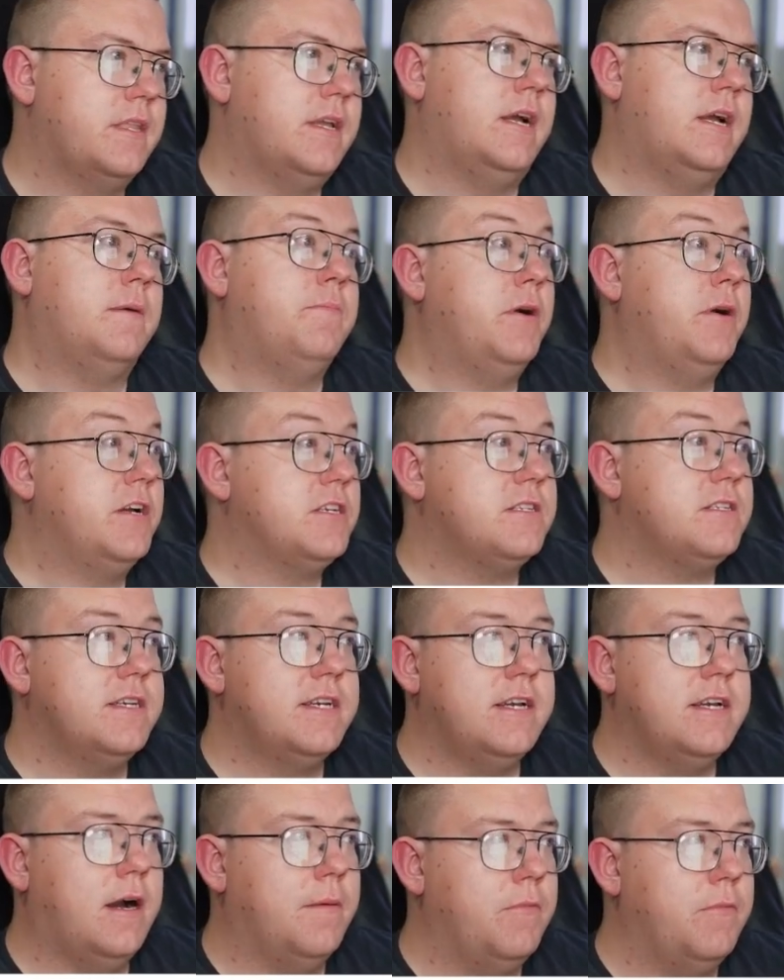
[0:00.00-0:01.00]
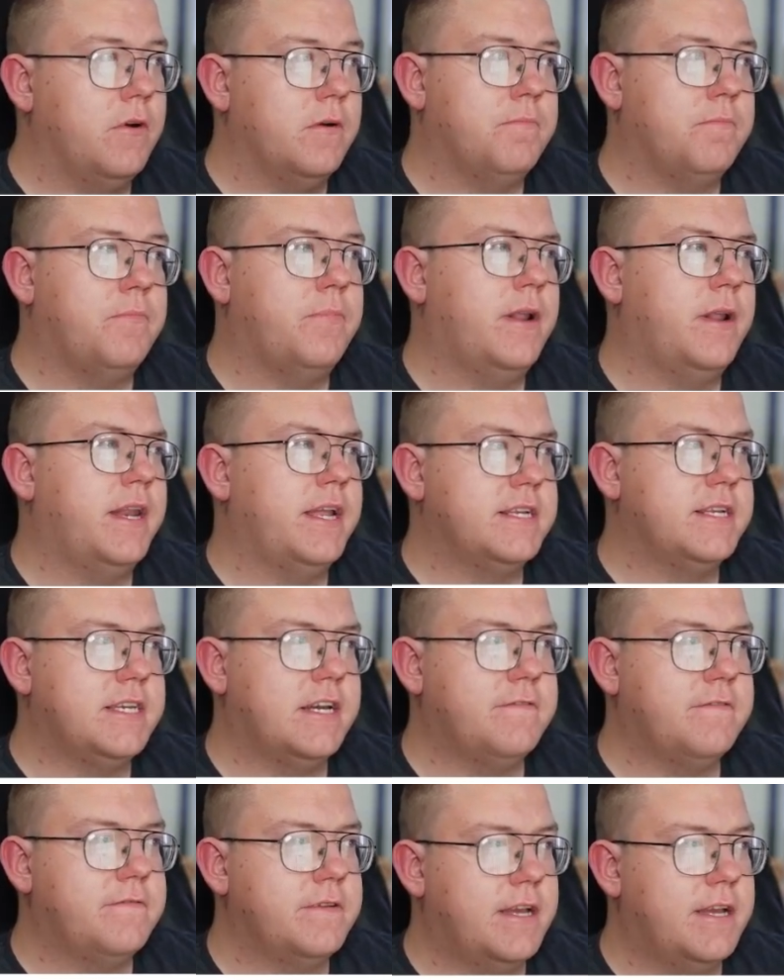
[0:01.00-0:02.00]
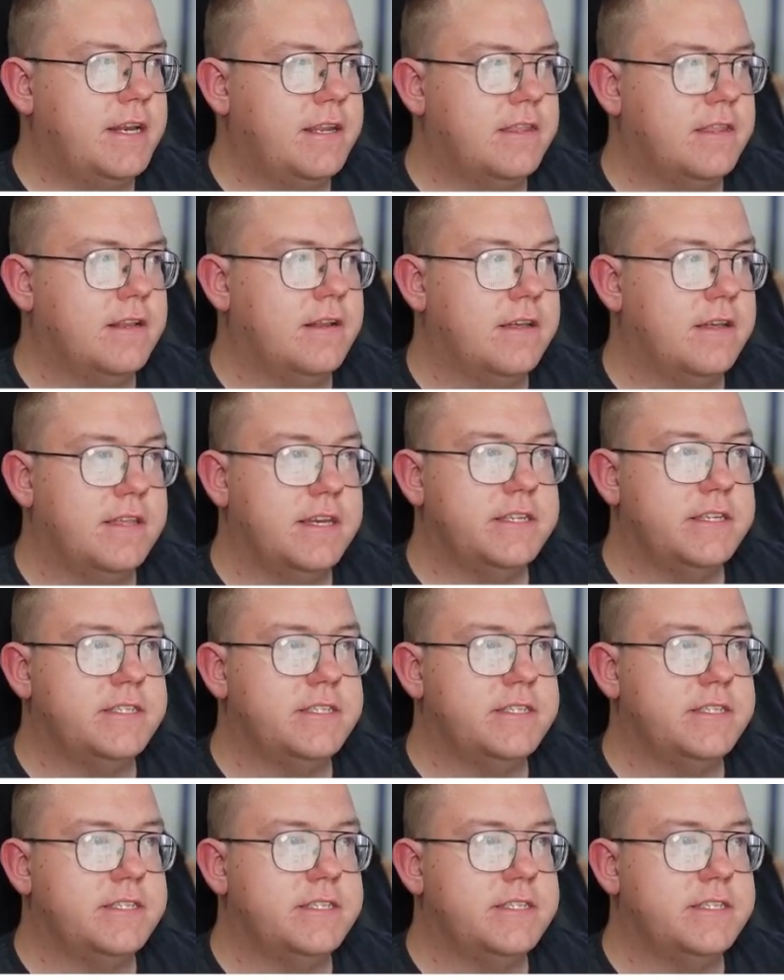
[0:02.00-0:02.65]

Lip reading: Personally, I'm not planning to have anything like this.